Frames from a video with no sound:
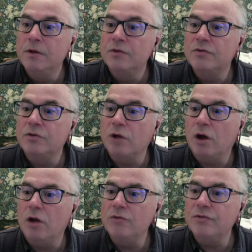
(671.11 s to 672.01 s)
So
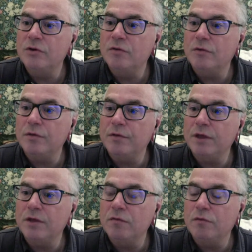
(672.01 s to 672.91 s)
call Silver,
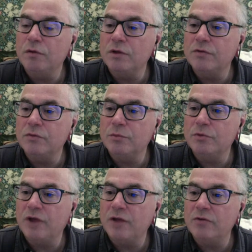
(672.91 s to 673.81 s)
thank you for the super
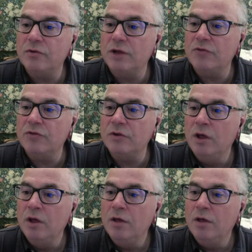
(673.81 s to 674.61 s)
chat donation.